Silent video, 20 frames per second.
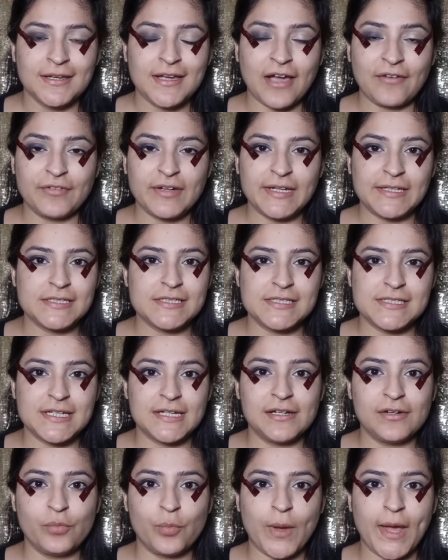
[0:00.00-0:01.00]
covering
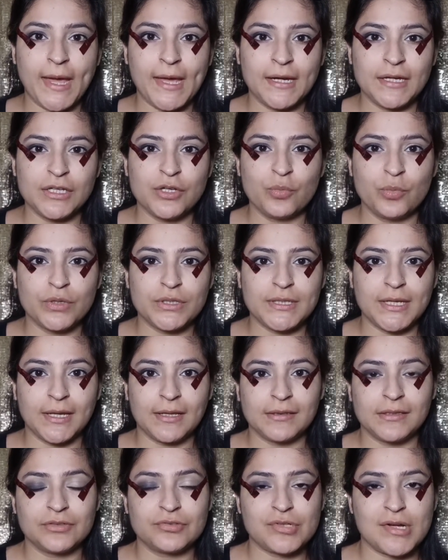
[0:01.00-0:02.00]
till where you would
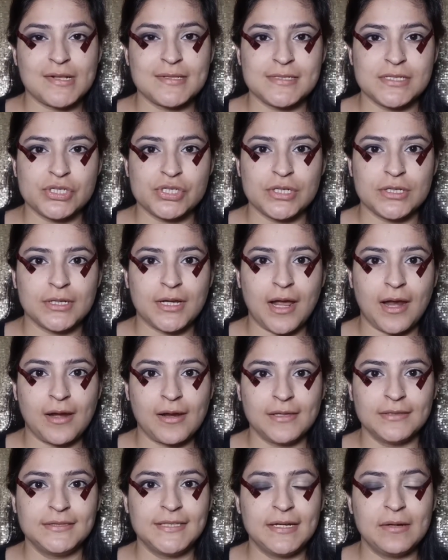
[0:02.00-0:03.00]
take the transition
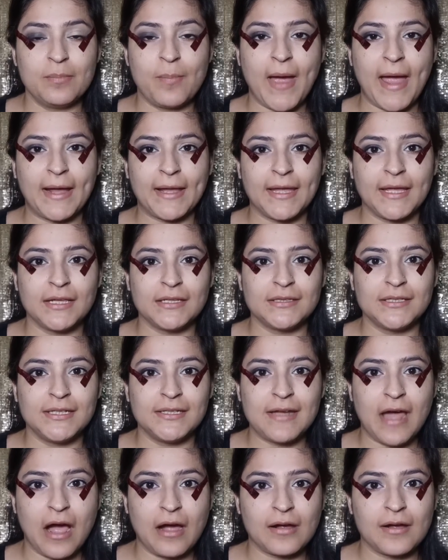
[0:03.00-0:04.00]
color, then packing
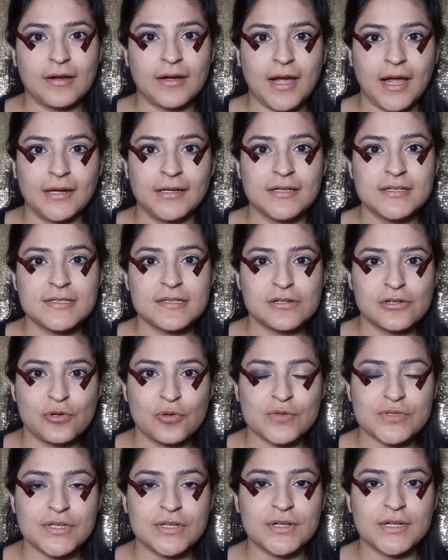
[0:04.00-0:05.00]
the darker colors
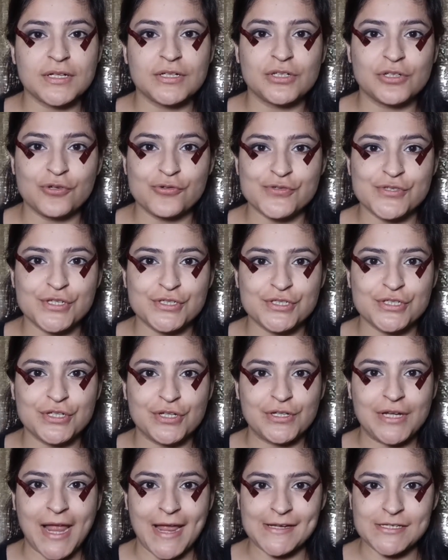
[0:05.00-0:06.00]
closer and closer to
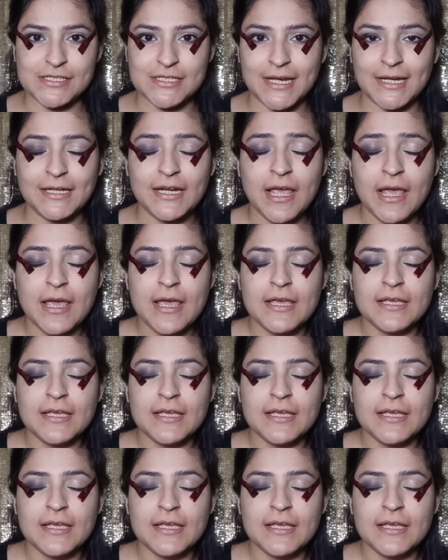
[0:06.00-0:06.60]
your lash line